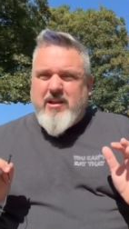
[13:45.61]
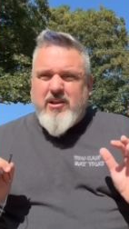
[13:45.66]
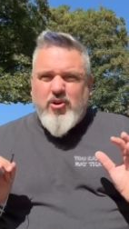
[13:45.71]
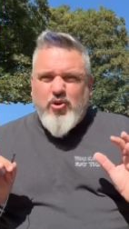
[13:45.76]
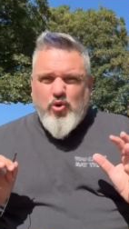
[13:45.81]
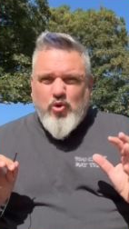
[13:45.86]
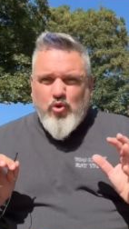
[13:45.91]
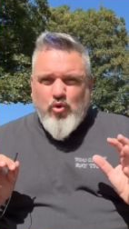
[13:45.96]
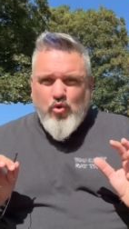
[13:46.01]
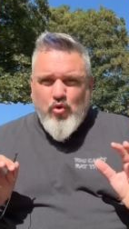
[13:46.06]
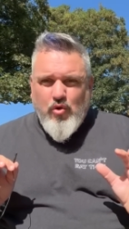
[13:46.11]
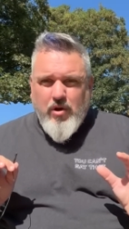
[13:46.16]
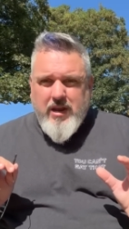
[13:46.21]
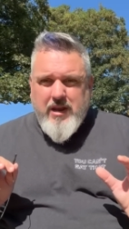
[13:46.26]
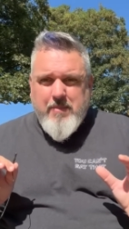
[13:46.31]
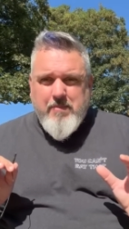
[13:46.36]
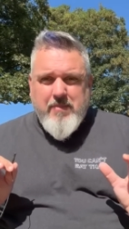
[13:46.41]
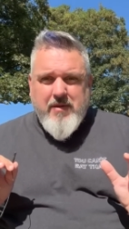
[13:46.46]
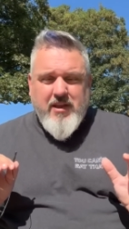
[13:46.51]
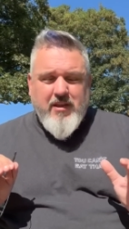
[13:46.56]

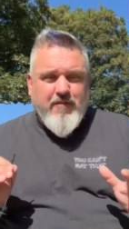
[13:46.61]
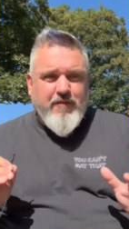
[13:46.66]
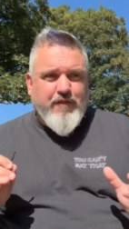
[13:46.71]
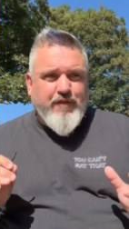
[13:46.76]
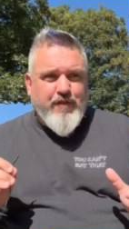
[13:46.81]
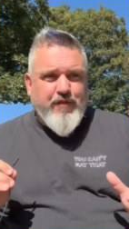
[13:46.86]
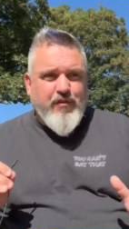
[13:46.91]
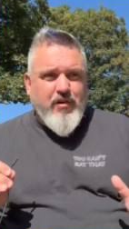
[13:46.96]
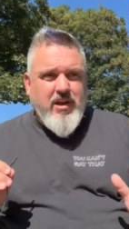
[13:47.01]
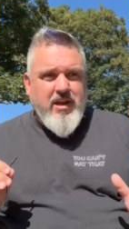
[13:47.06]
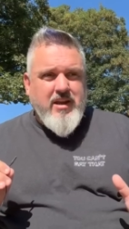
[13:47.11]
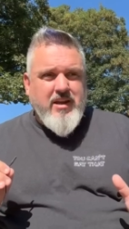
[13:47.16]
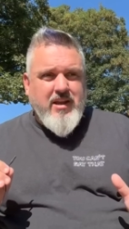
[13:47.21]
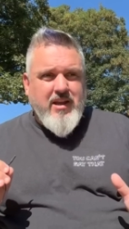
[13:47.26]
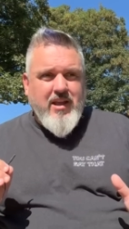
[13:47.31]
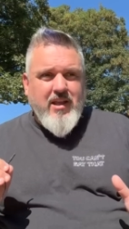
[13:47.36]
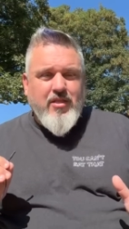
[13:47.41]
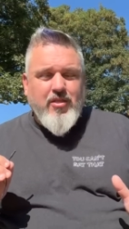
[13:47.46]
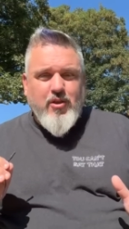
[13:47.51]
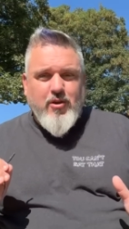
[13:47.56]
creepy and freaky
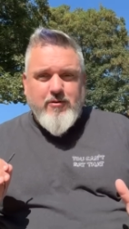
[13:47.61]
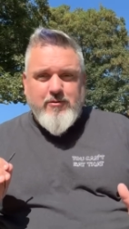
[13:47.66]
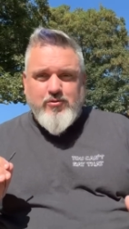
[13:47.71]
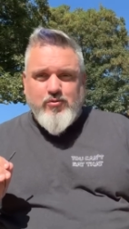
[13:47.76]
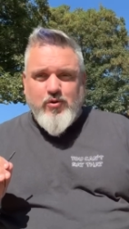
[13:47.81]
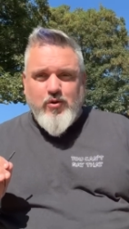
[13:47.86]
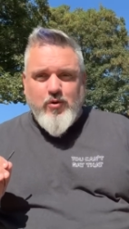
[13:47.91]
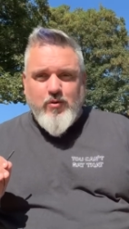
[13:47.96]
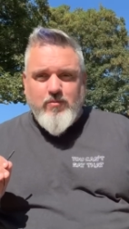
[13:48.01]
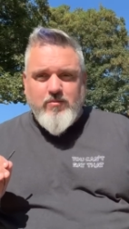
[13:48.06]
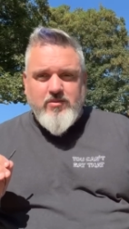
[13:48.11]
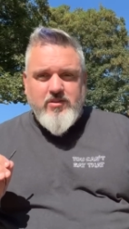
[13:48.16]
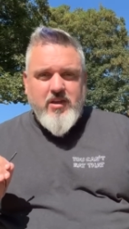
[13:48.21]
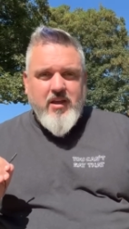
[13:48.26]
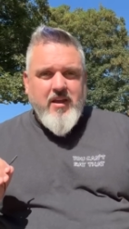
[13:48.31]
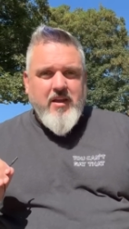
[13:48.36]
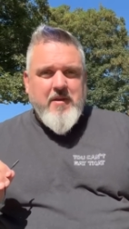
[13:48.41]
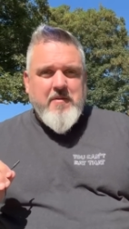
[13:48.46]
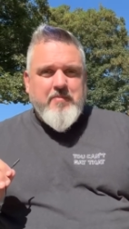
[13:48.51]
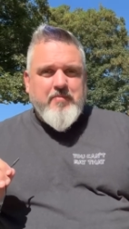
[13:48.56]
in those rooms,
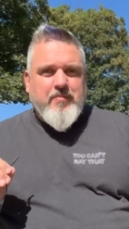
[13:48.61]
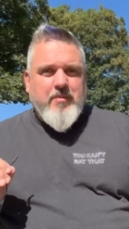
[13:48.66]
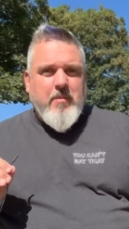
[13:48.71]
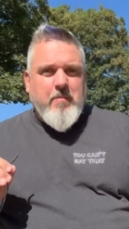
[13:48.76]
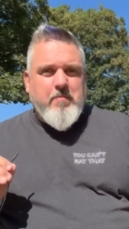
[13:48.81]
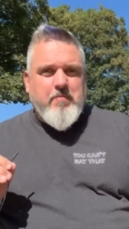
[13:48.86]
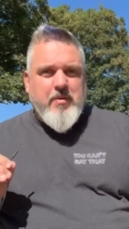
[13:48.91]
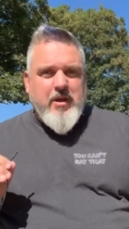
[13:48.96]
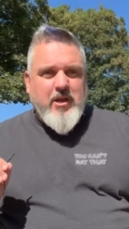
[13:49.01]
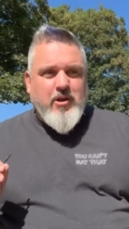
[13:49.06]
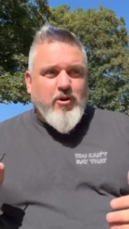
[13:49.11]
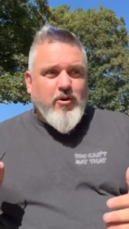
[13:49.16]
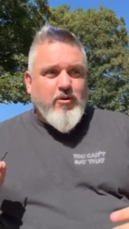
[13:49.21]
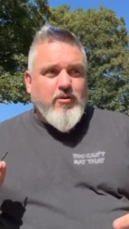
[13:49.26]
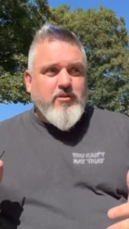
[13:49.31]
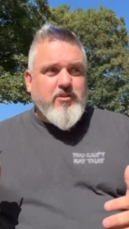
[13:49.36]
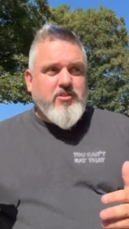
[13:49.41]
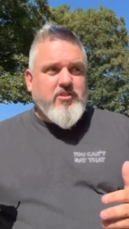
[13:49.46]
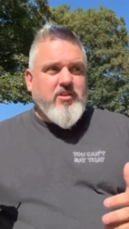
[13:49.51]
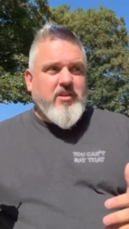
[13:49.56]

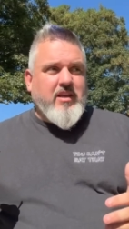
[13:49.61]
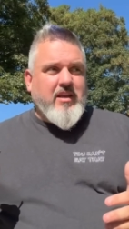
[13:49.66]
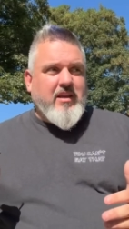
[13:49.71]
because